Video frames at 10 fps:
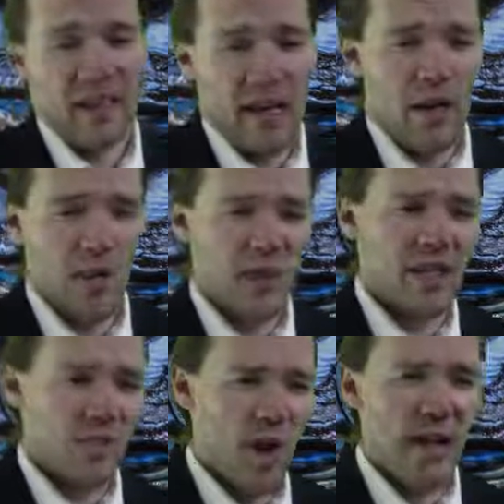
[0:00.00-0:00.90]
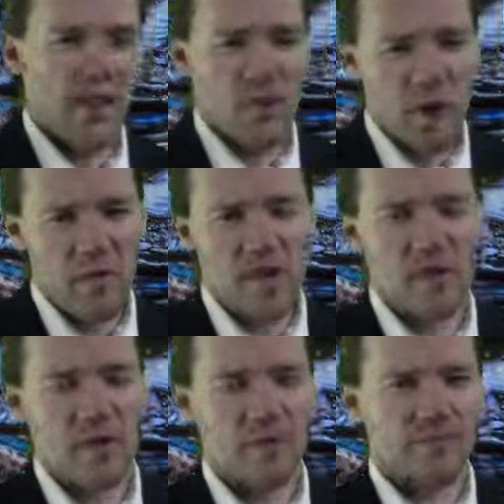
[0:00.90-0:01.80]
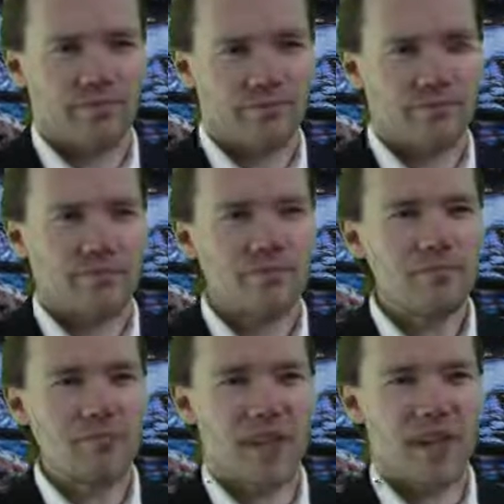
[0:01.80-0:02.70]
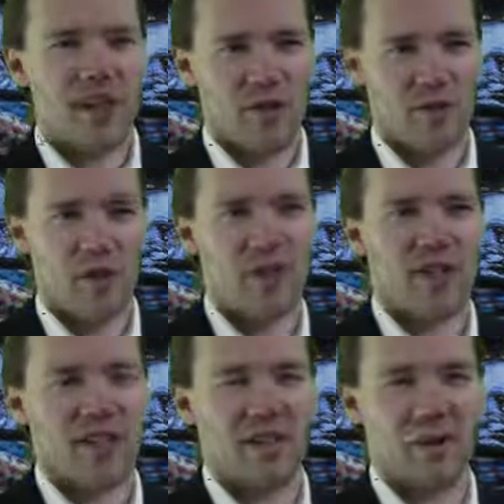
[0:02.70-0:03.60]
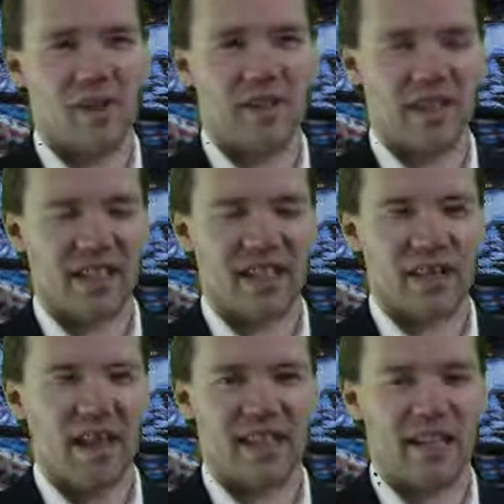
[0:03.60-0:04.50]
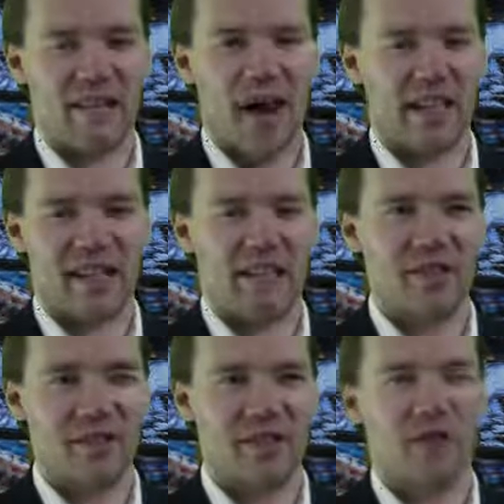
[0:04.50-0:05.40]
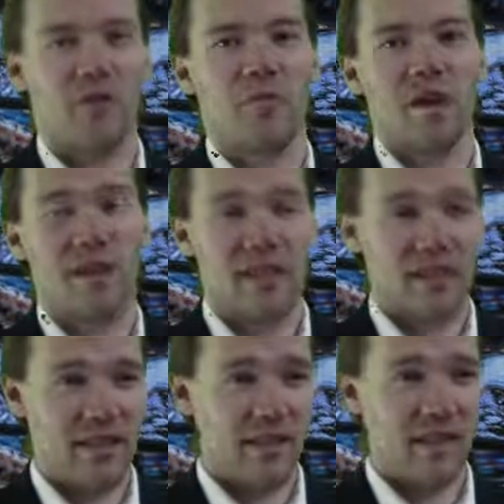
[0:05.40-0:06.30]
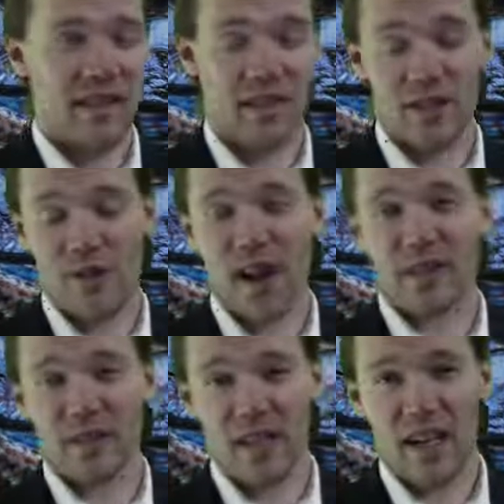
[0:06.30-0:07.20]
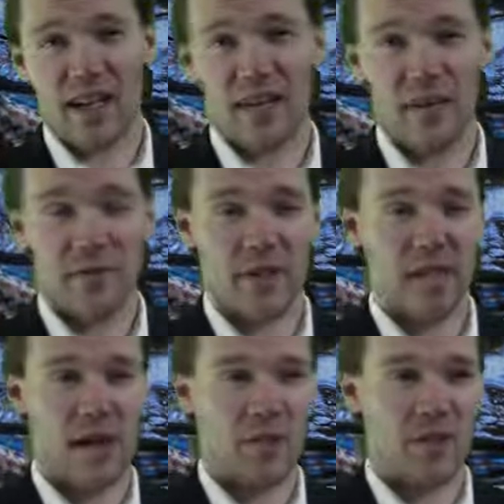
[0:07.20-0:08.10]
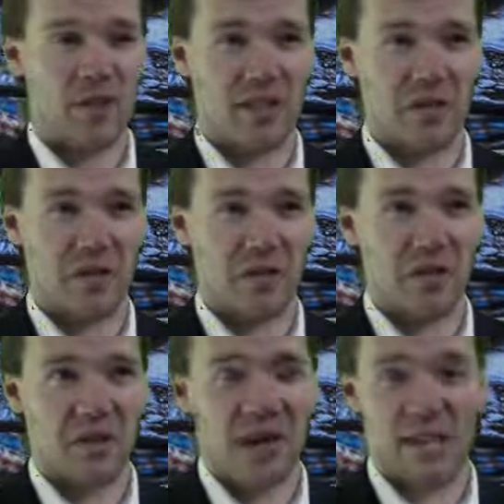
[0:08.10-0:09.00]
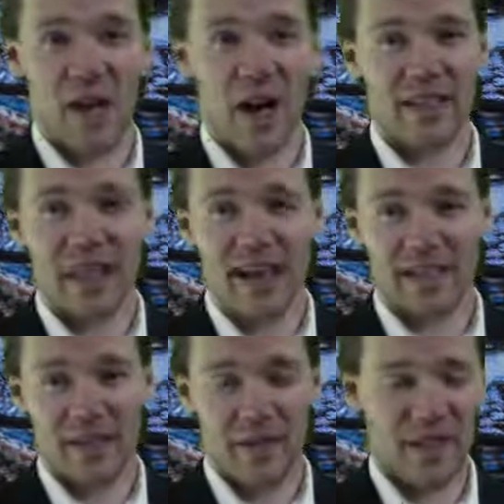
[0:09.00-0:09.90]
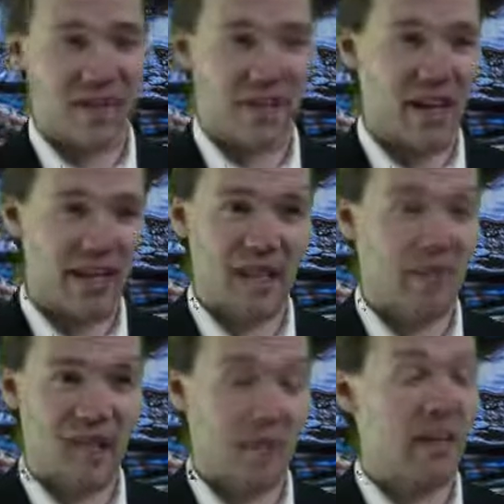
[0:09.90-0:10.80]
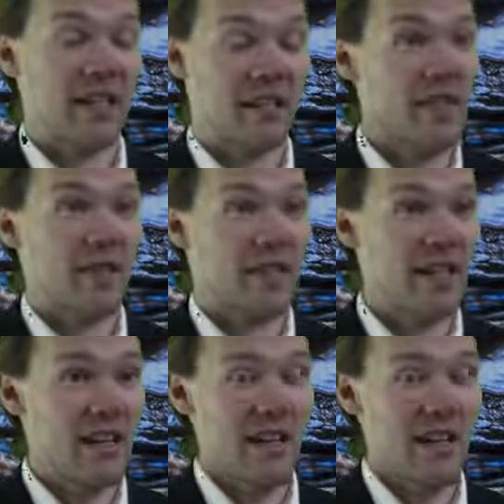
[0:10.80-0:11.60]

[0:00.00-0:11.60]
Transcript: And which is why, we went through, it's also important to avoid things like antibacterial soap. And because the triclosan in there, for example, just kills on contact, and if it kills 99% of the bacteria, if it